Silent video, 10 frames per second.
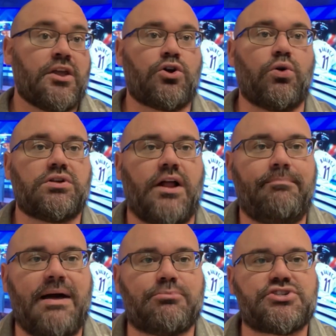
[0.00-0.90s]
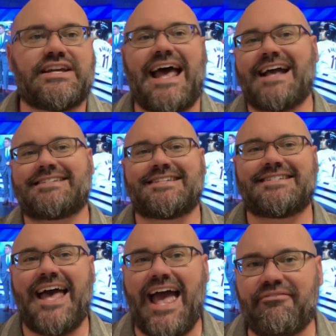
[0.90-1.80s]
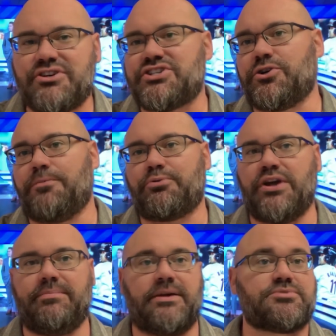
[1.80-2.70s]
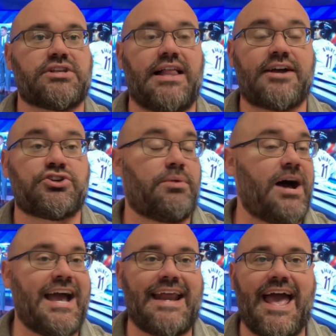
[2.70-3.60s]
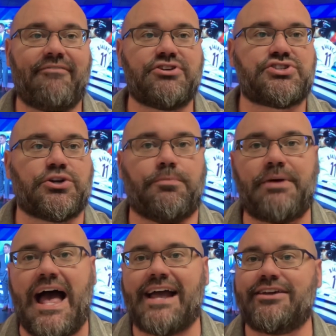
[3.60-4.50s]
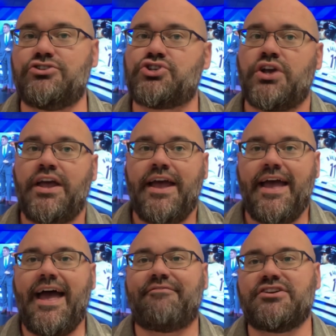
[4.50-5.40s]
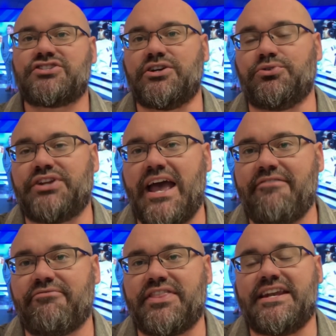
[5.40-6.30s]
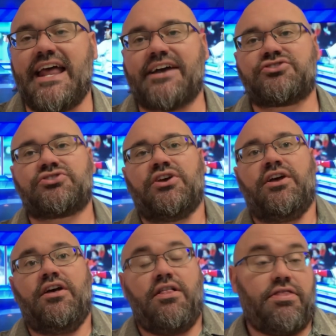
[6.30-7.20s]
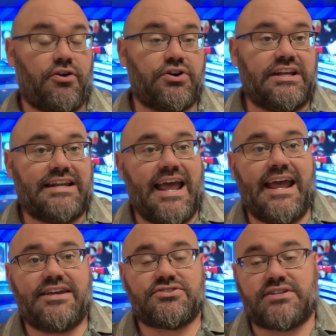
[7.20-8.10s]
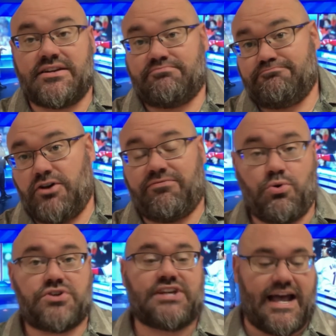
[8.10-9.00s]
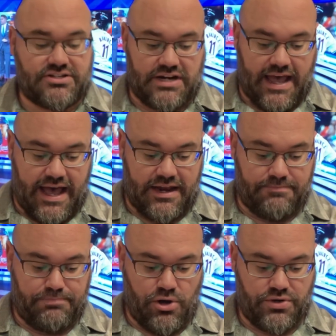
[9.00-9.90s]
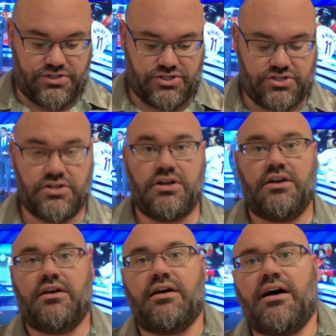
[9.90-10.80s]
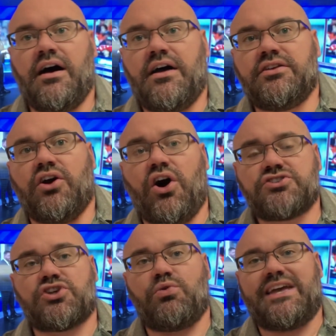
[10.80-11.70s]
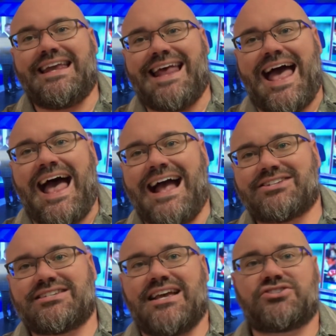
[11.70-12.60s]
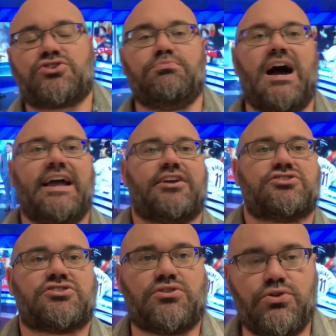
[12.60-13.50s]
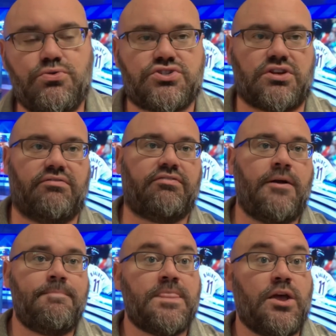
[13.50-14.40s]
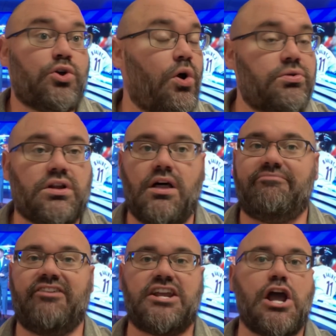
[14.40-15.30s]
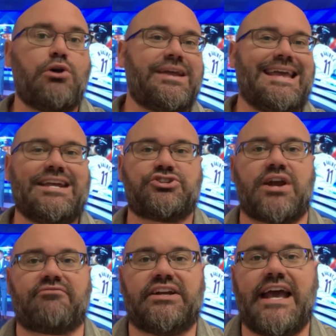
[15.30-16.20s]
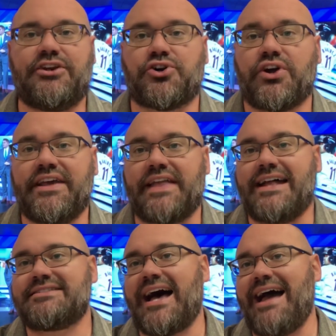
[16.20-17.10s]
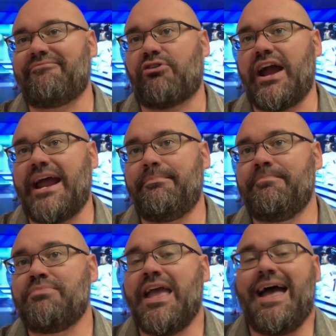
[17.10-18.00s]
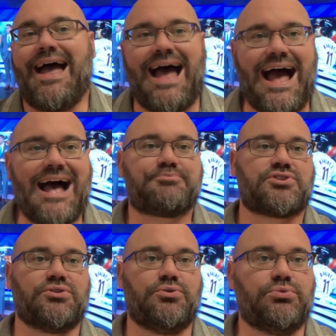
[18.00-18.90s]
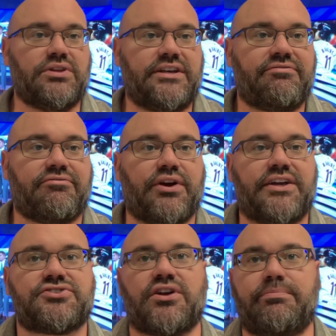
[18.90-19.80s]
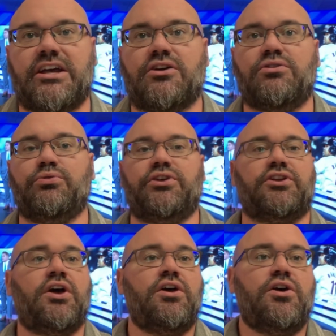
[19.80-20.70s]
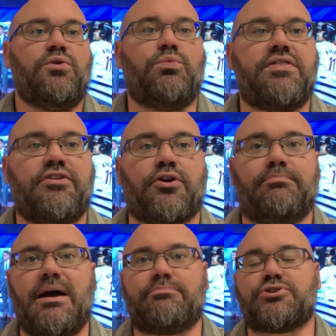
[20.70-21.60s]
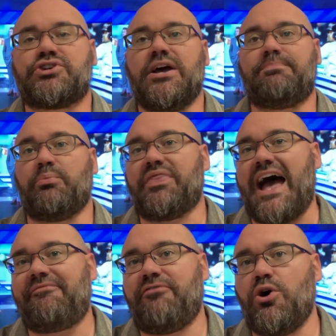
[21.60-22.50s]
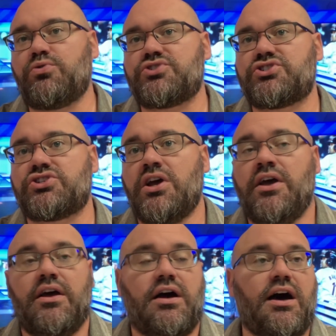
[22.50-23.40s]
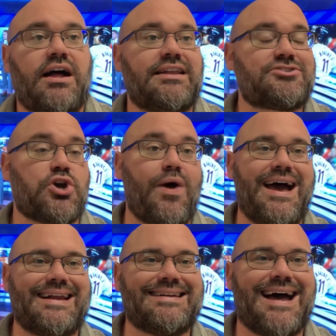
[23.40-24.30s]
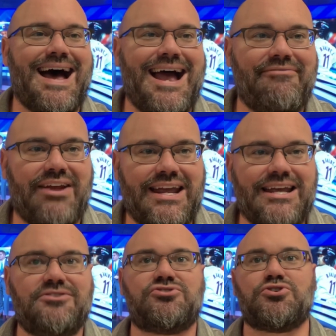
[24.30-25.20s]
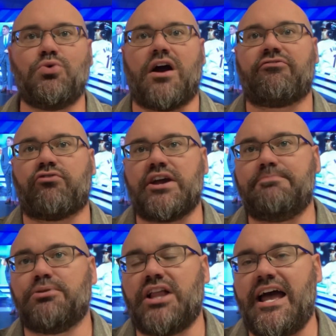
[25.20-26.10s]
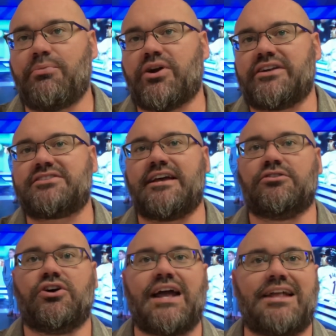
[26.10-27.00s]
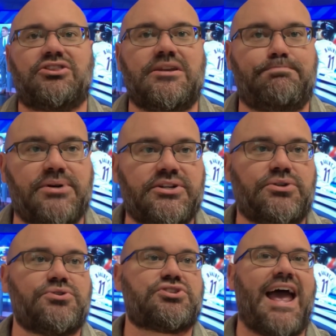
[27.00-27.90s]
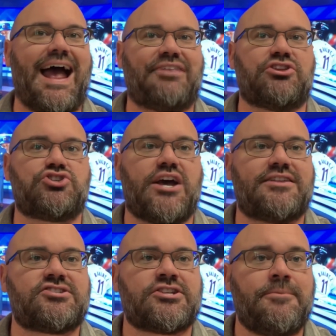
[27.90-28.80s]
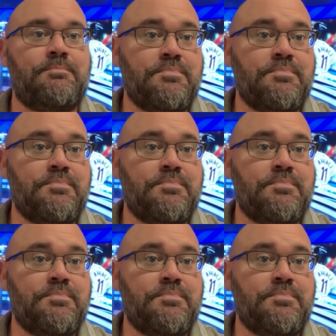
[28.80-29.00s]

Gold Club members get access to every single premium selection of mine, every single package, every single day for the next 30 days. And of course, as an added bonus, you also get access to my exclusive Gold Club video each and every day during that time frame, absolutely free. It's going to be included with your membership. And with that, folks, let's go ahead and dive into our free play. We're going to take a look at the Bills at the Jets.